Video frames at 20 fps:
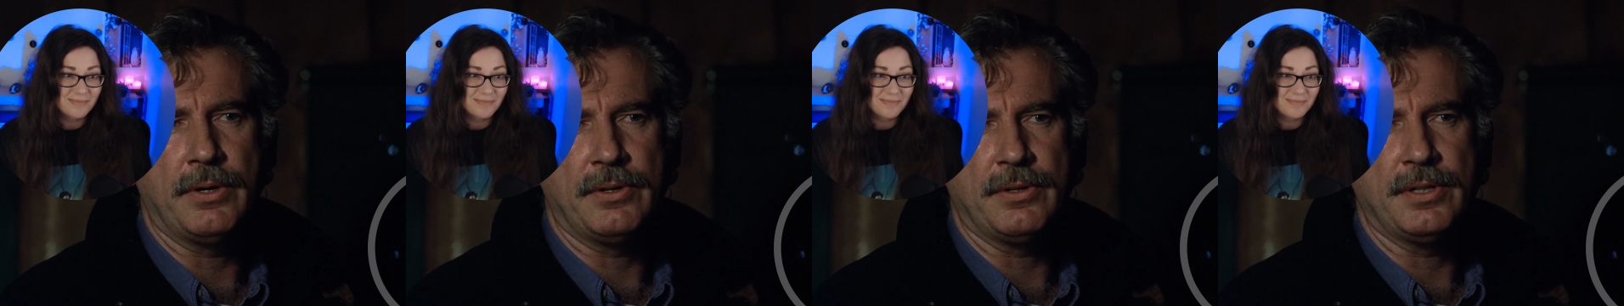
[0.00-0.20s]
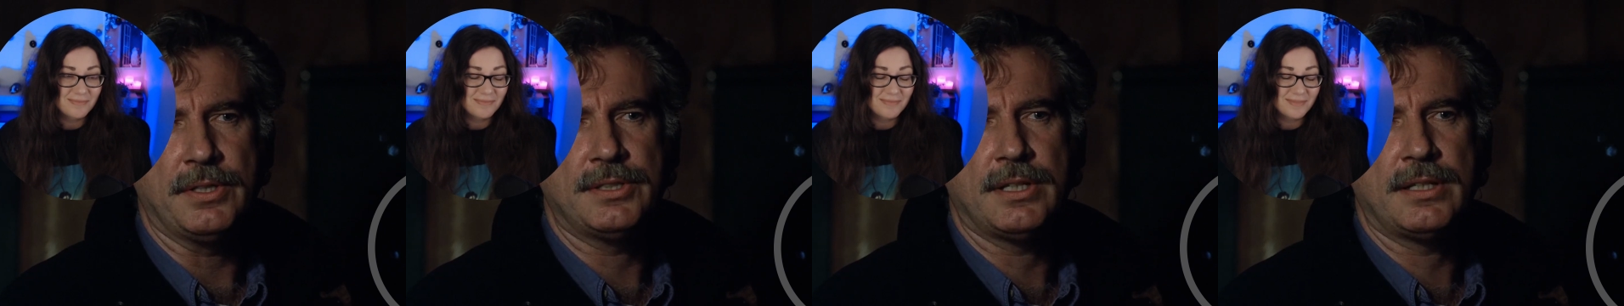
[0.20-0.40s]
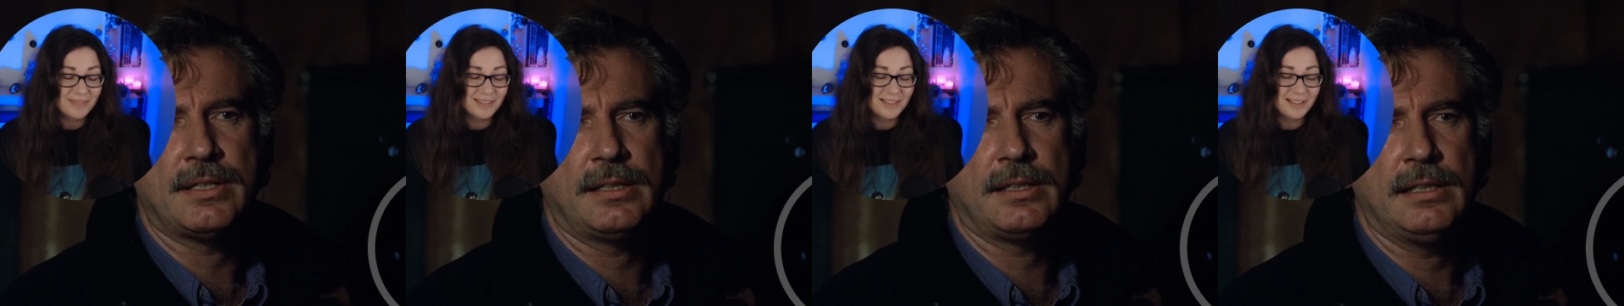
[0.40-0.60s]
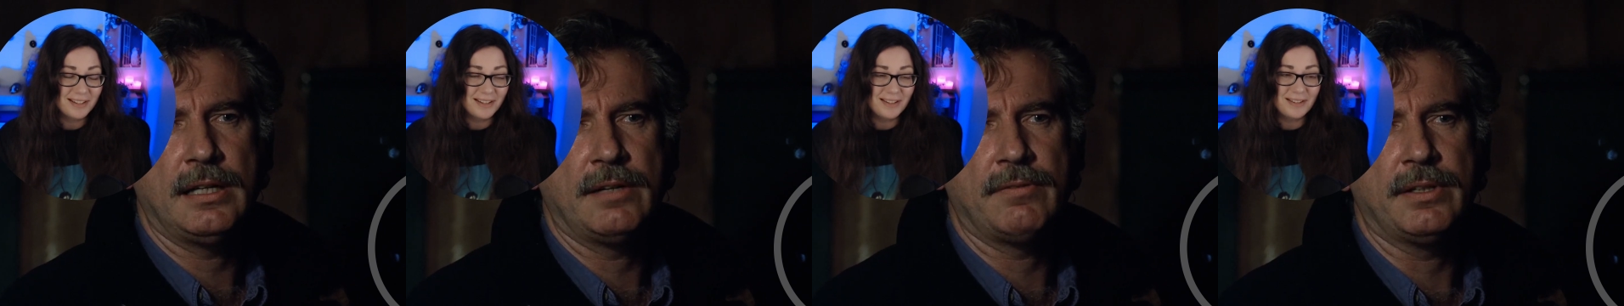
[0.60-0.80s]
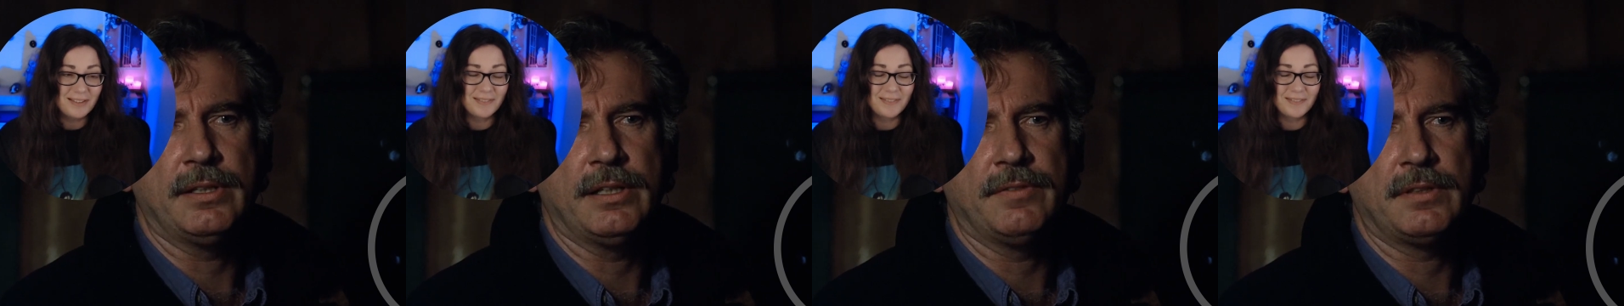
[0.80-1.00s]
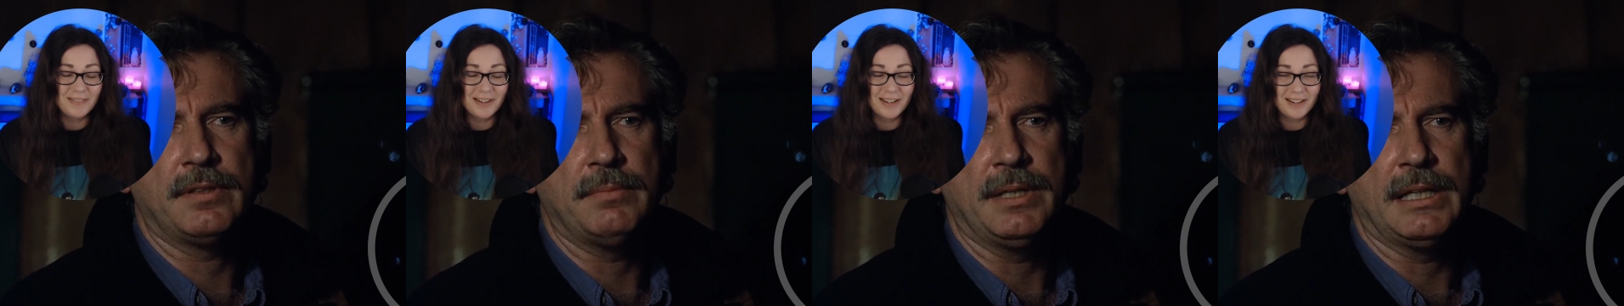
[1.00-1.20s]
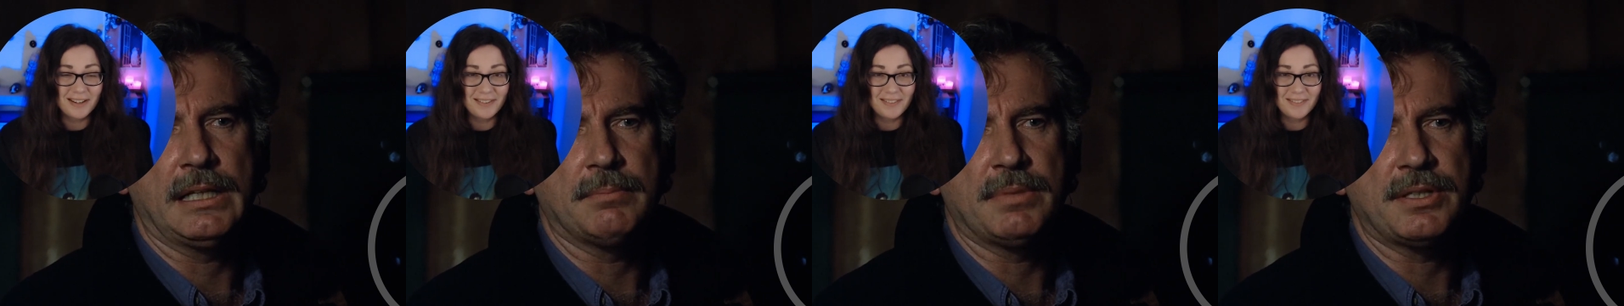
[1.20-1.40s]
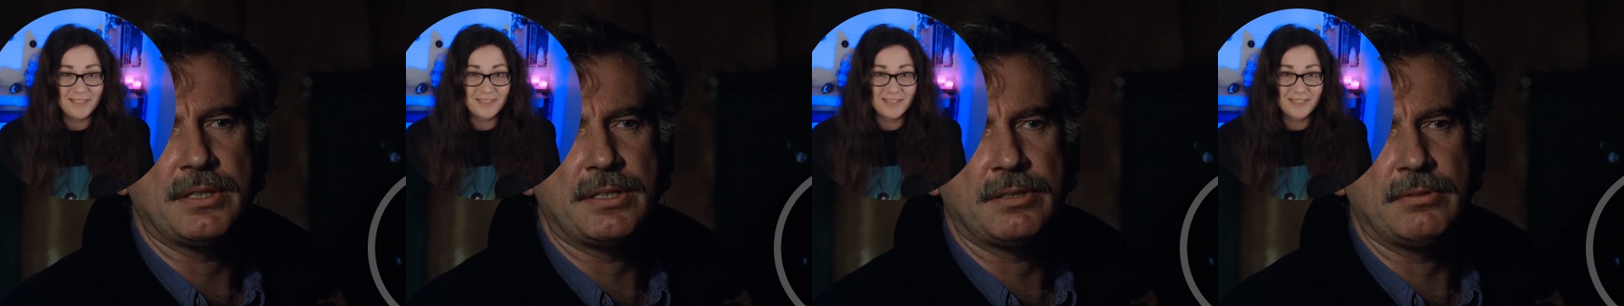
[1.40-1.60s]
Speaker 1: a murderer and just oh, clever wow. enough to
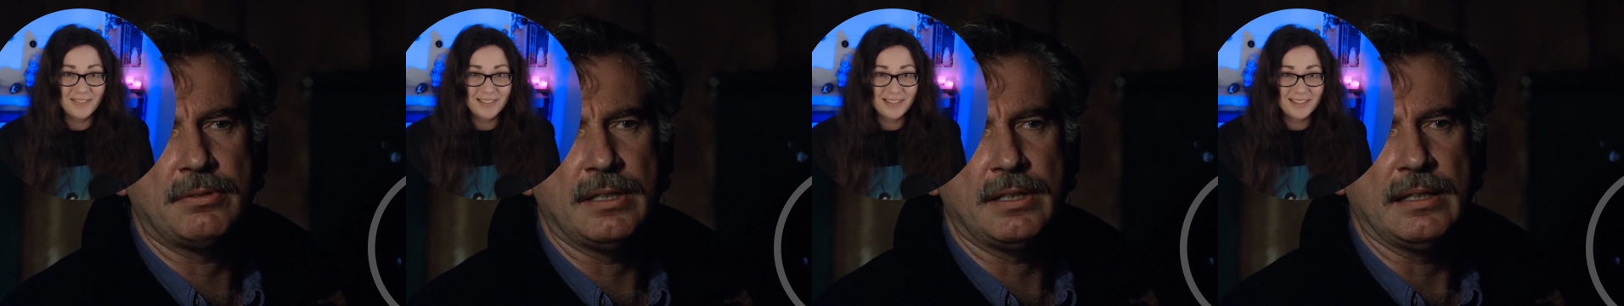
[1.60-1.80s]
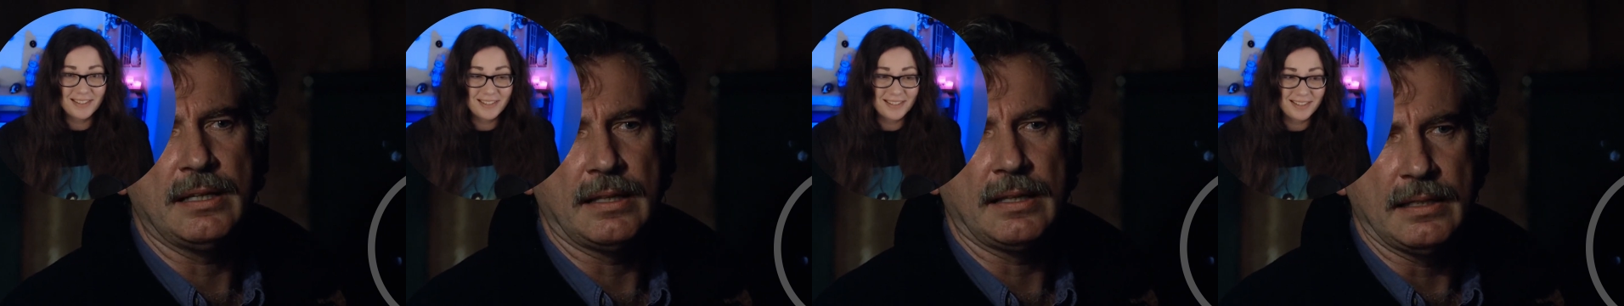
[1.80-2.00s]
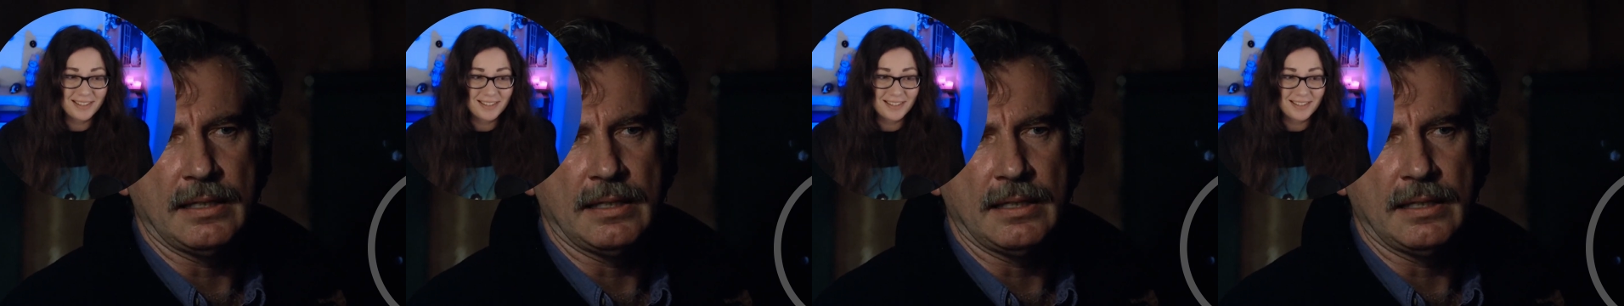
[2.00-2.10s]
make up a story